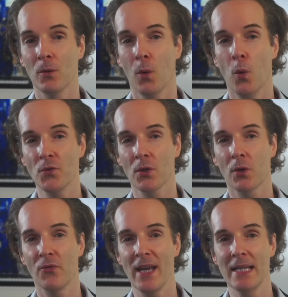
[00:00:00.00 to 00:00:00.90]
it also
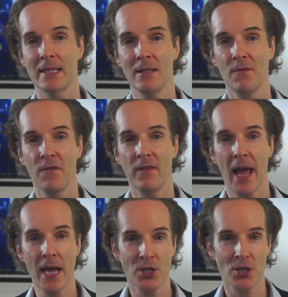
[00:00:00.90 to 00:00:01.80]
creates
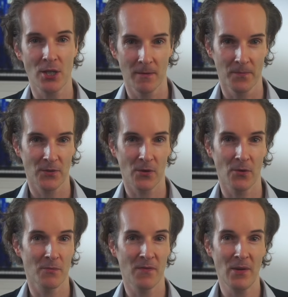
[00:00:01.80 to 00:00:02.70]
inflation. So
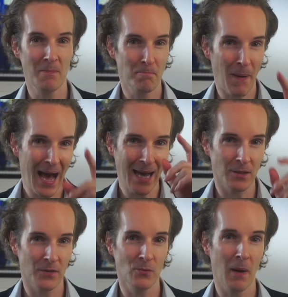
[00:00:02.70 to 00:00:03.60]
it's very
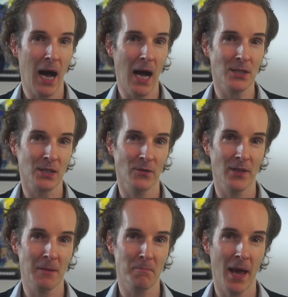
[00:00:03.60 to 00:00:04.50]
bad if you ask for
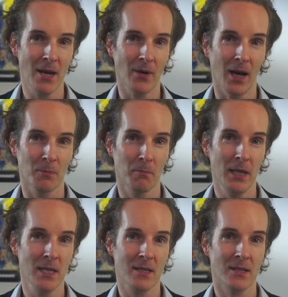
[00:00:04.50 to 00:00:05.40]
that pay rise.
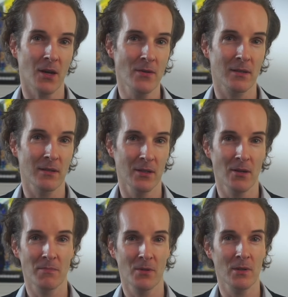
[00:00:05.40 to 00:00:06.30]
Please don't, you
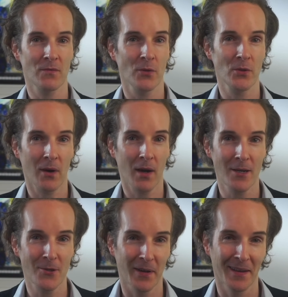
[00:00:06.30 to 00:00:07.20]
know, do it for your
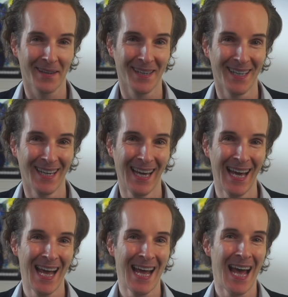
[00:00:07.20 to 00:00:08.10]
country.
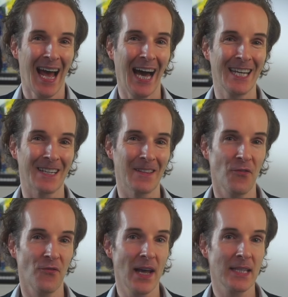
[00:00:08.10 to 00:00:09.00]
And
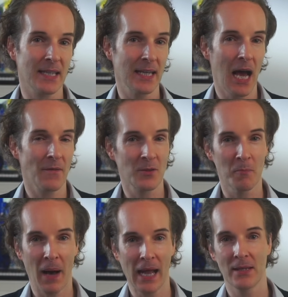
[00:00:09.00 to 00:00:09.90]
the Fed's going to have to
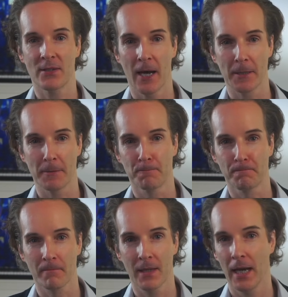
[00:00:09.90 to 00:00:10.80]
balance that.
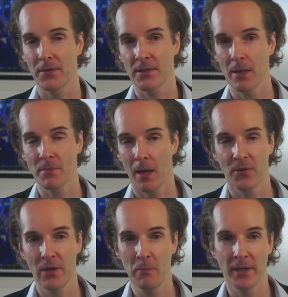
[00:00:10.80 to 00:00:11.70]
Same time,
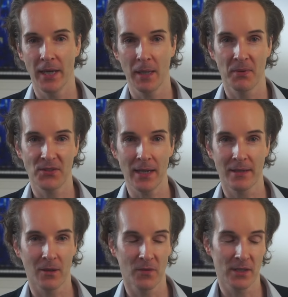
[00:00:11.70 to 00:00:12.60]

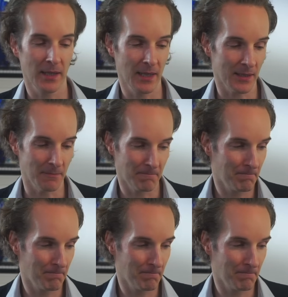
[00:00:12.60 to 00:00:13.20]
3.8% obviously is a